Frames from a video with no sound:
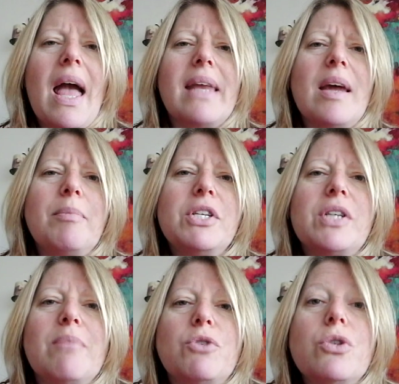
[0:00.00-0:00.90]
And how much
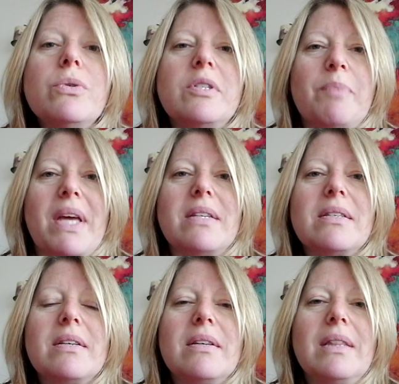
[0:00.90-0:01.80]
time do you
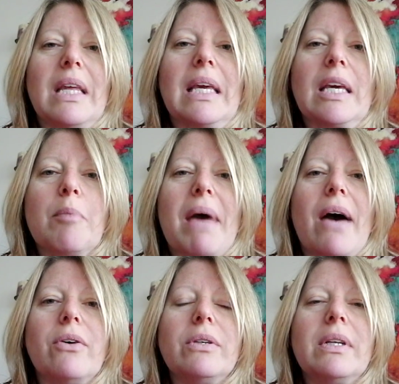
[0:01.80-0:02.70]
spend thinking
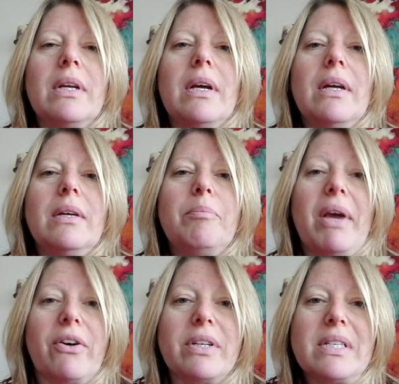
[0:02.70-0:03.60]
about
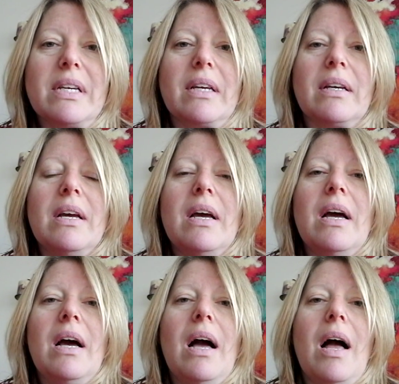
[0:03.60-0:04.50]
parenting?
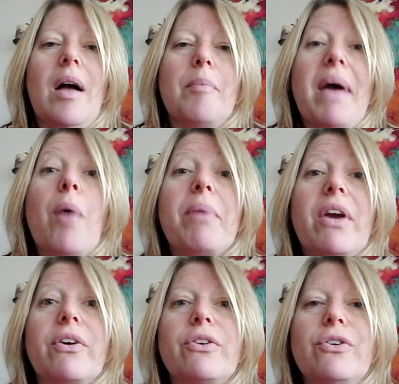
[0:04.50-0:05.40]
How
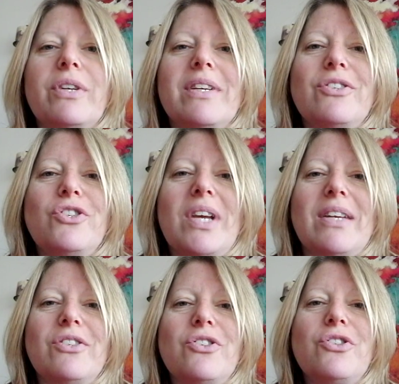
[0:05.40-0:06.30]
parenthood has
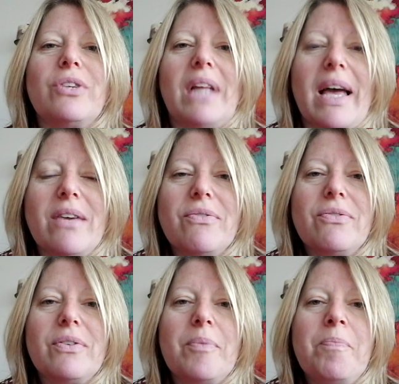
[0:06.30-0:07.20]
changed your
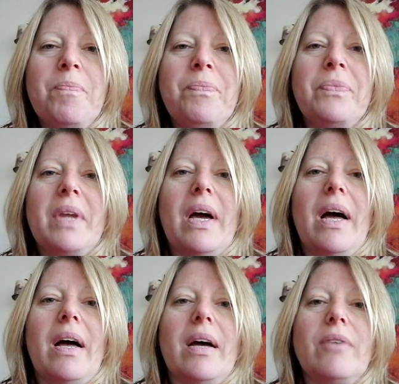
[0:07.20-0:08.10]
life?
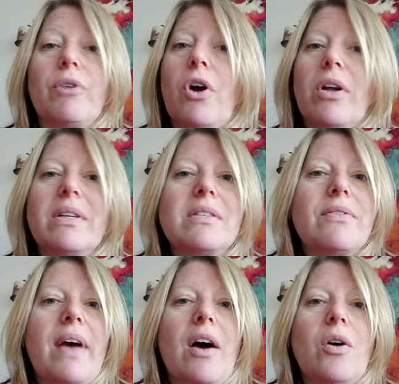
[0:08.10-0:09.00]
Regardless
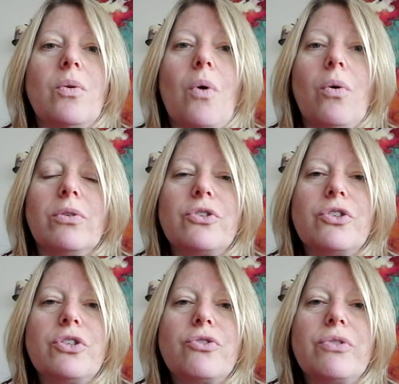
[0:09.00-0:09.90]
of how old your
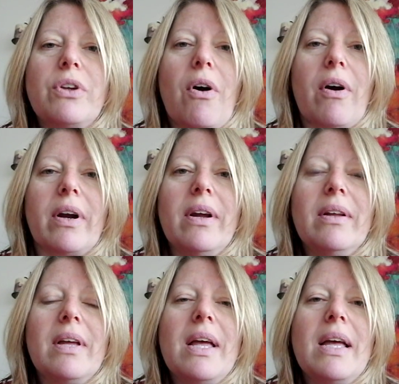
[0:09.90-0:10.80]
children are,
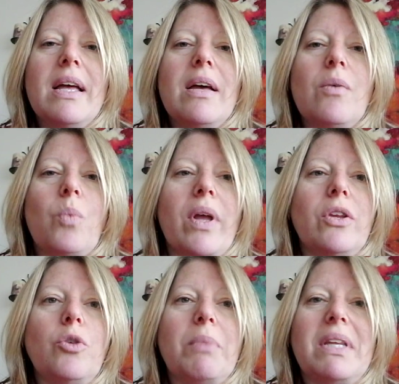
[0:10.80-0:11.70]

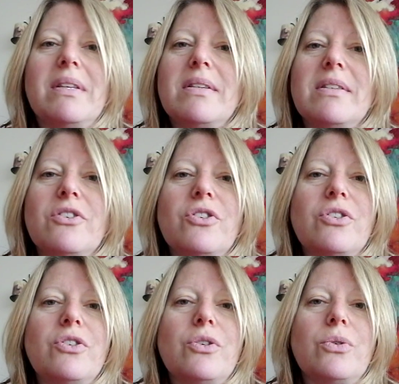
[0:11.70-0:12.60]
when you made the
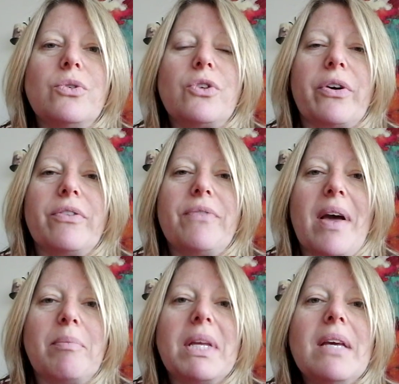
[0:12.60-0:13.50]
decision to start a
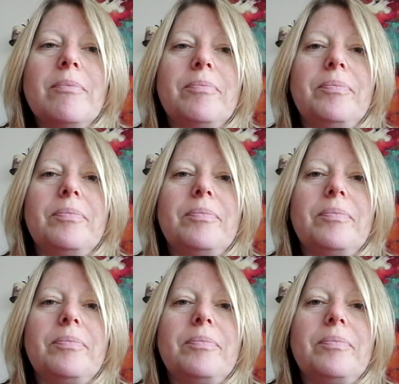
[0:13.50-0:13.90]
family,